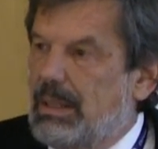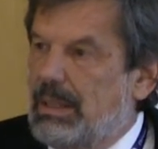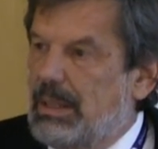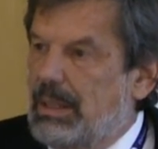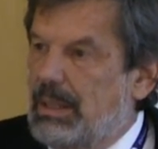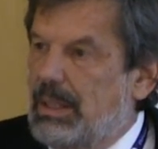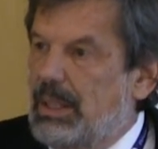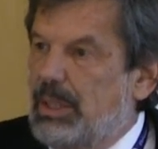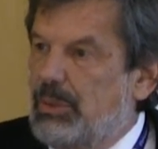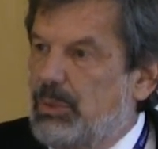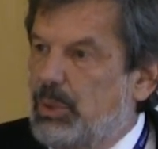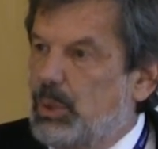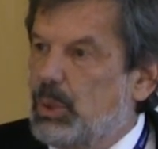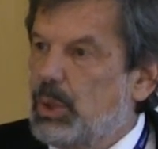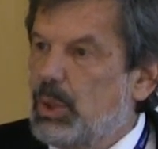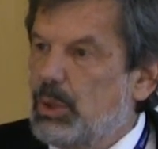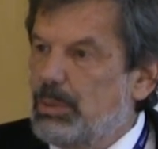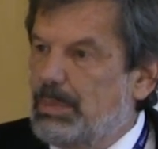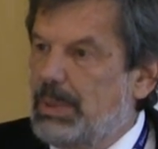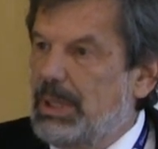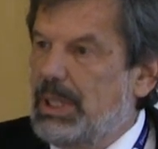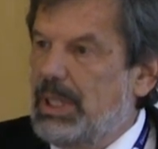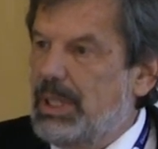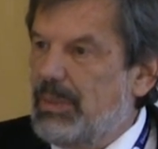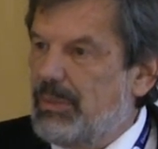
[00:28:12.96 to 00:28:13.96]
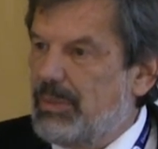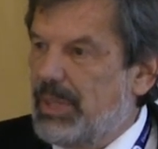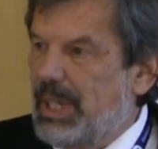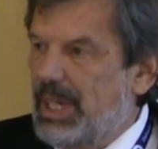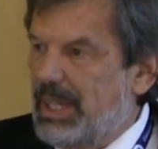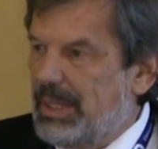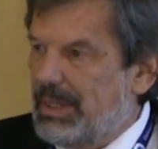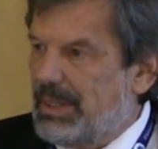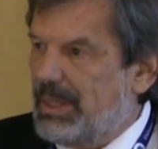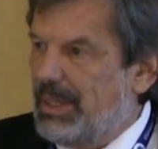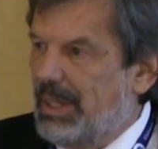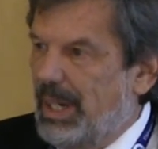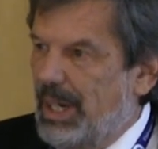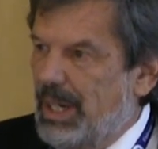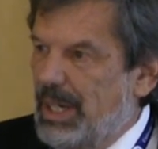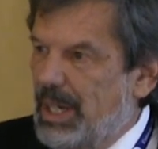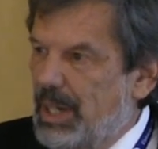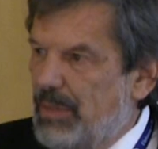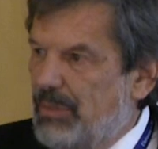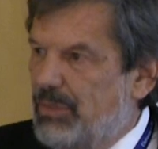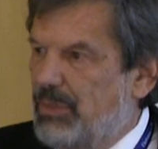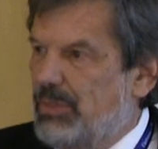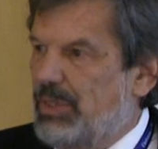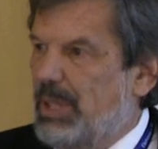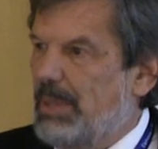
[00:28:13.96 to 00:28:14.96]
If you don't believe that, I
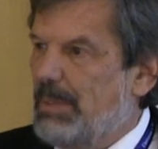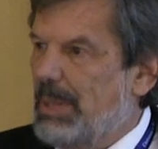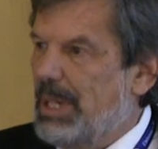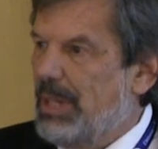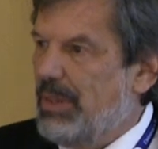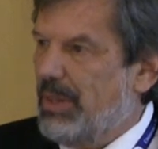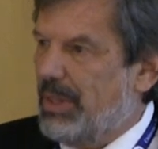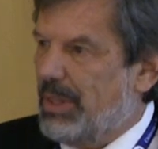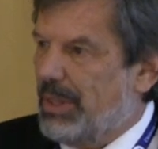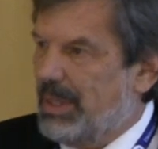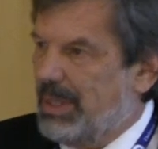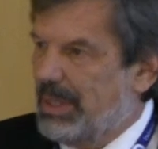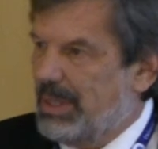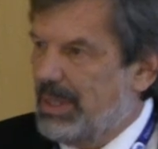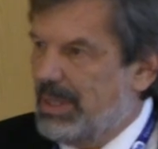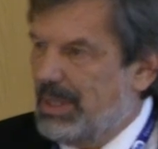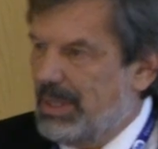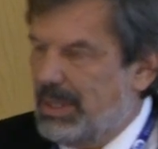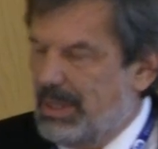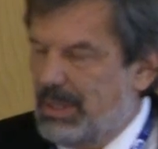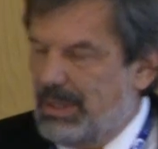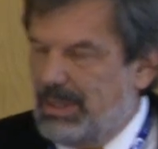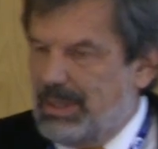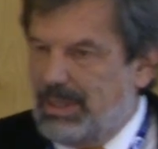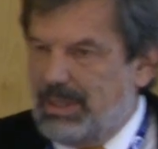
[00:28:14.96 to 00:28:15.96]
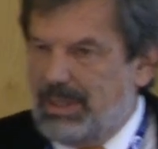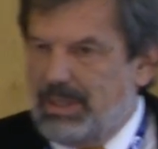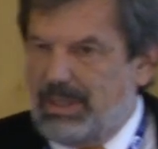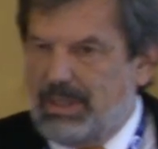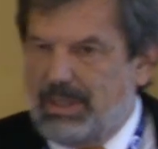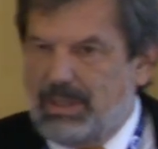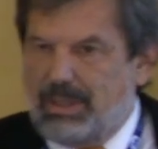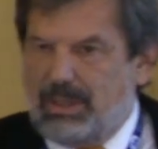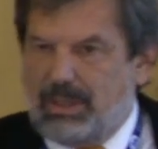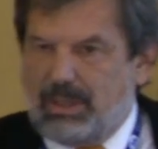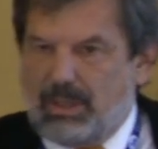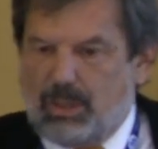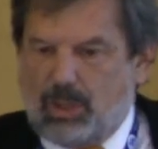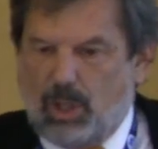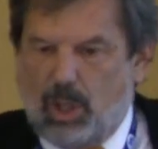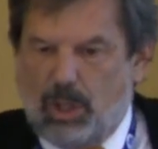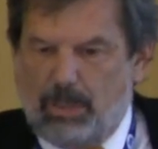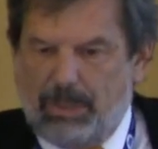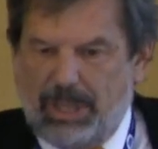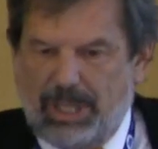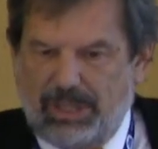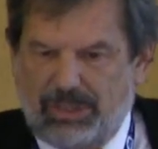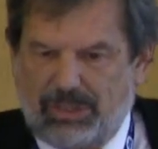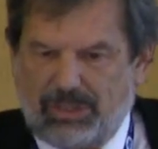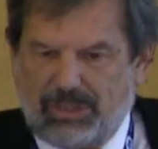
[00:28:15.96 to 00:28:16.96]
have some other
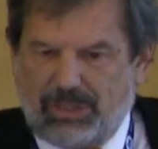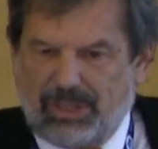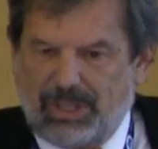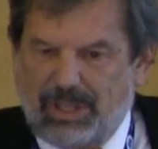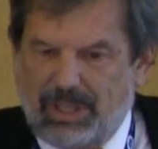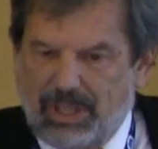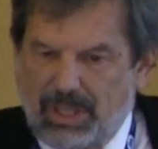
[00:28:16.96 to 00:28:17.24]
comments.